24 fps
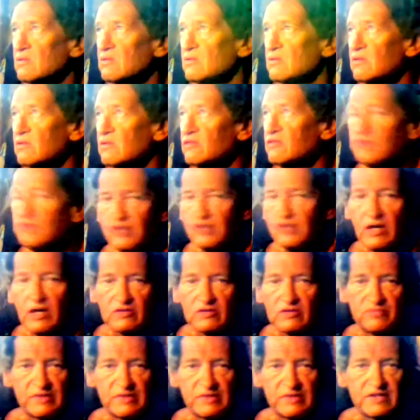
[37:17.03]
It's child's
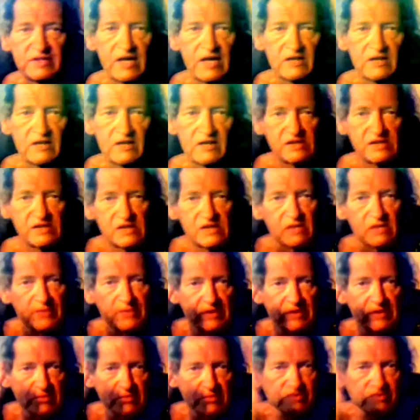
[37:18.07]
mentality, not being
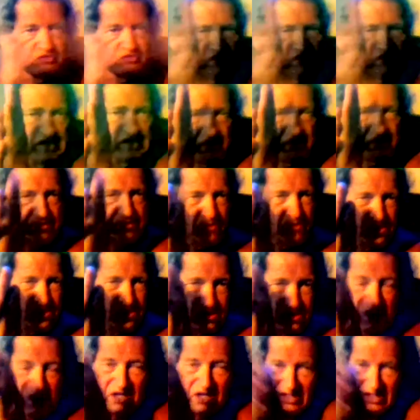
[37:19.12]
able to see through
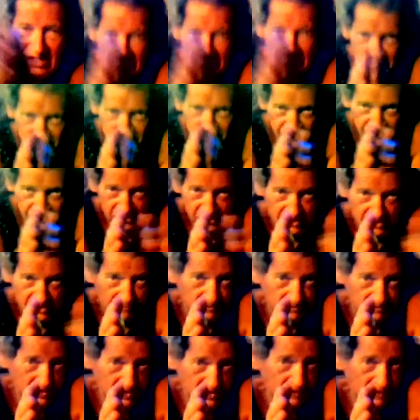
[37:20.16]
into
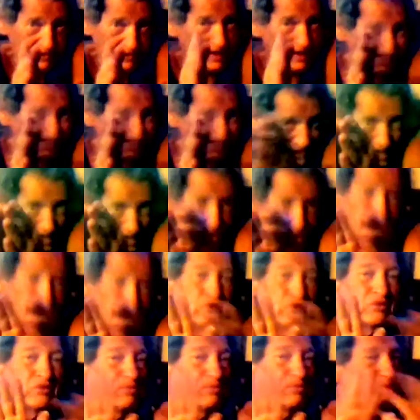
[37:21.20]
that
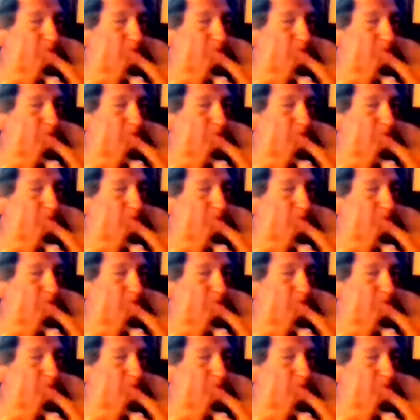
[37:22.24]
little